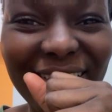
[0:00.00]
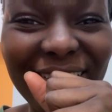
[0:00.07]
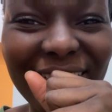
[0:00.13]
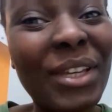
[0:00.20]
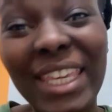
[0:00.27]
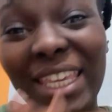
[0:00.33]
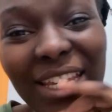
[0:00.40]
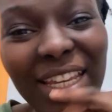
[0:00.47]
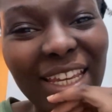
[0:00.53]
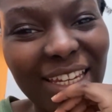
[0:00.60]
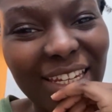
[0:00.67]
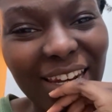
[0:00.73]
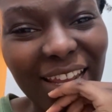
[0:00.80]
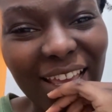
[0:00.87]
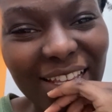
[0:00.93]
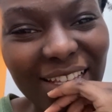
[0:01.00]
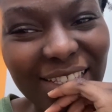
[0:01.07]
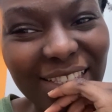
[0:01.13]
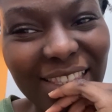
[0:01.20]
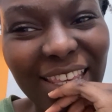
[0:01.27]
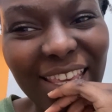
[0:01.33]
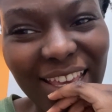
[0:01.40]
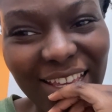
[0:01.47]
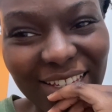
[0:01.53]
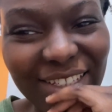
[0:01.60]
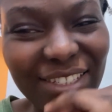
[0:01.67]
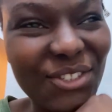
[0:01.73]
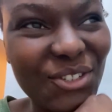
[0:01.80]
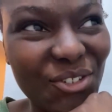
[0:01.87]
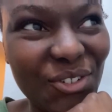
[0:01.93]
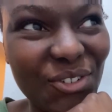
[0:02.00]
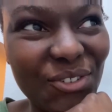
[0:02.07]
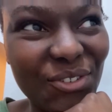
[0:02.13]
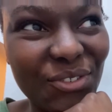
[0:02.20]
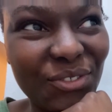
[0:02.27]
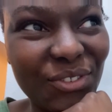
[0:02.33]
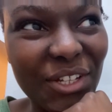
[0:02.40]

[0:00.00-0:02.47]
But herein lies the end of